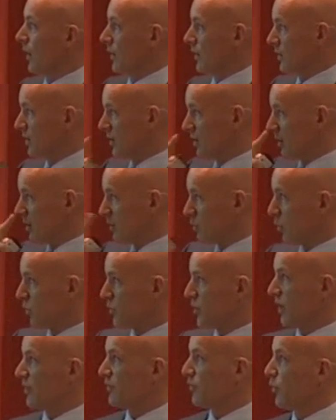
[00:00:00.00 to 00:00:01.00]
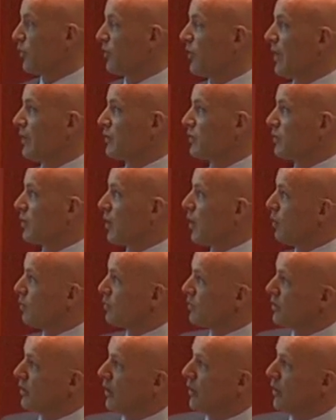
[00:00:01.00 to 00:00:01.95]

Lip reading: This is this project, 4,000 homes,